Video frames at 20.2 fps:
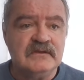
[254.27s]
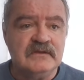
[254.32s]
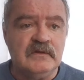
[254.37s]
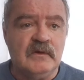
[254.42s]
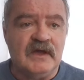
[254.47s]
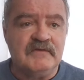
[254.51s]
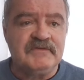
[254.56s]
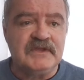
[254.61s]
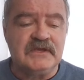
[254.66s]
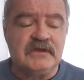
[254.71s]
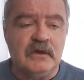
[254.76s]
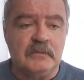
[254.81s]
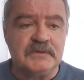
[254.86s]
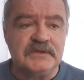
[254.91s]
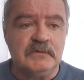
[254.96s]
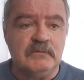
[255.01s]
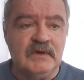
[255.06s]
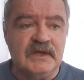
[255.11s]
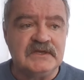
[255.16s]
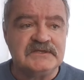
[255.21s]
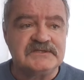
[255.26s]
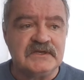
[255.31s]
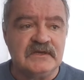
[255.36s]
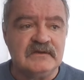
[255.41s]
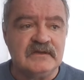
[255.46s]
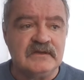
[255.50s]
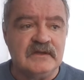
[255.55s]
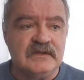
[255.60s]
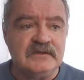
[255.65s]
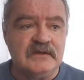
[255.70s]
You know, every couple of
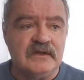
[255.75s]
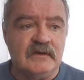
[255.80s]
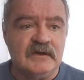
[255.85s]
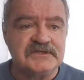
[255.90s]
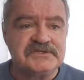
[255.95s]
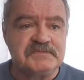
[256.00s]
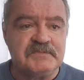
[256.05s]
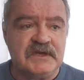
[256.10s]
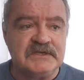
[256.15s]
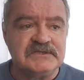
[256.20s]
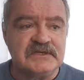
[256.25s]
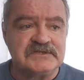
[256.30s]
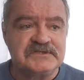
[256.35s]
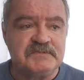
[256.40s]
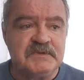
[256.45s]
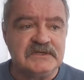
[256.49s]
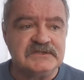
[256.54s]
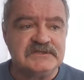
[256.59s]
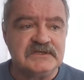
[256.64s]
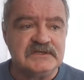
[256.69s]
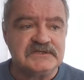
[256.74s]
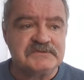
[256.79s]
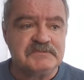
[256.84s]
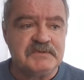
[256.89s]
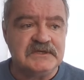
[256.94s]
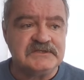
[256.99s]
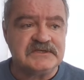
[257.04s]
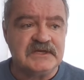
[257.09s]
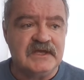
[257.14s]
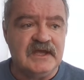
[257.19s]
weeks, I
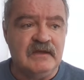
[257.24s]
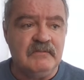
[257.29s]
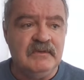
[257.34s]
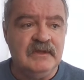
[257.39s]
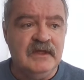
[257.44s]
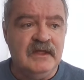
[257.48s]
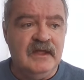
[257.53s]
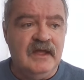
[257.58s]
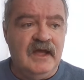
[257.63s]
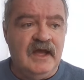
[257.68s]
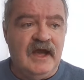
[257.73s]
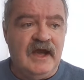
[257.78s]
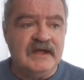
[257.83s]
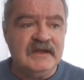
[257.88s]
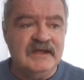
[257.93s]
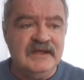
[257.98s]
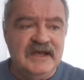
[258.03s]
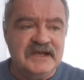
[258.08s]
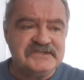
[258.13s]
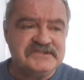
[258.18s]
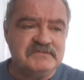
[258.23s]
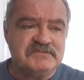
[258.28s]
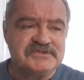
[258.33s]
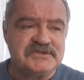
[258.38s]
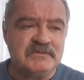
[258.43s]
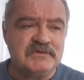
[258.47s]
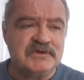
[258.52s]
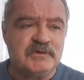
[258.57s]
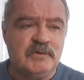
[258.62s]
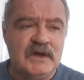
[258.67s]
speak to him. And I asked
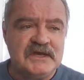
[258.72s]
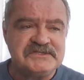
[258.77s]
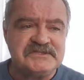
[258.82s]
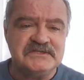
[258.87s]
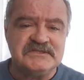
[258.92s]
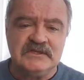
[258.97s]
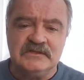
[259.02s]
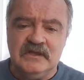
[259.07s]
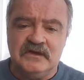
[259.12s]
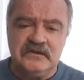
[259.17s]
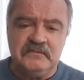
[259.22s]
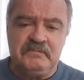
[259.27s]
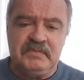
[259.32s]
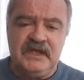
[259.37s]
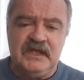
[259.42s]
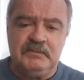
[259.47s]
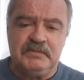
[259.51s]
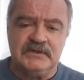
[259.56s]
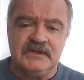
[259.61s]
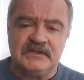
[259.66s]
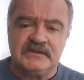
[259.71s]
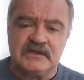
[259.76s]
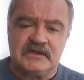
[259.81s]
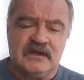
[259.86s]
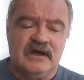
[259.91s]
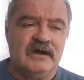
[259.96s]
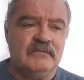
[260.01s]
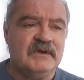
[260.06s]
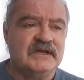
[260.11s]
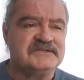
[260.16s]
him some questions. A lot of people in
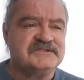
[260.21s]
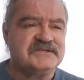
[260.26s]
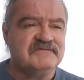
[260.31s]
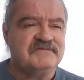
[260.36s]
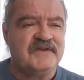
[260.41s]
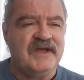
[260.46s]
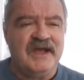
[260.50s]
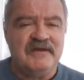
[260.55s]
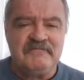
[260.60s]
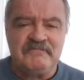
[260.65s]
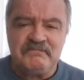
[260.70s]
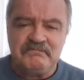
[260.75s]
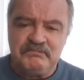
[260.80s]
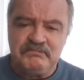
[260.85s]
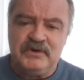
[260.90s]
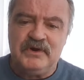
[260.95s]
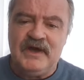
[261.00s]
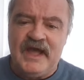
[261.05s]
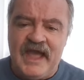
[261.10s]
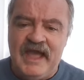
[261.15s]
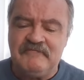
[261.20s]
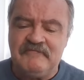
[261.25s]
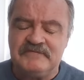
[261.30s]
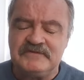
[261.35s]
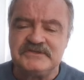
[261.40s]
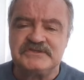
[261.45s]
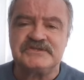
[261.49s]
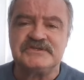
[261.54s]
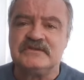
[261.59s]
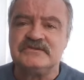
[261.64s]
the comments have put
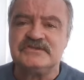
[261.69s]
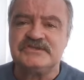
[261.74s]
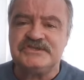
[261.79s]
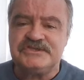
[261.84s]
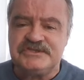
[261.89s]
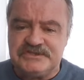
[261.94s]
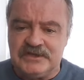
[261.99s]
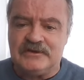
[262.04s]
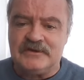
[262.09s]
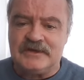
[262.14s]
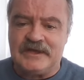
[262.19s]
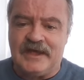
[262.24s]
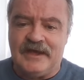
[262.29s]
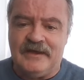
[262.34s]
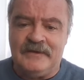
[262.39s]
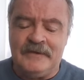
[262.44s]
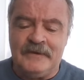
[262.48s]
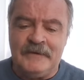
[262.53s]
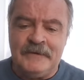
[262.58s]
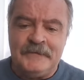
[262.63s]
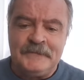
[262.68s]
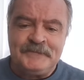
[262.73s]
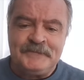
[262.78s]
emphasis on sugar.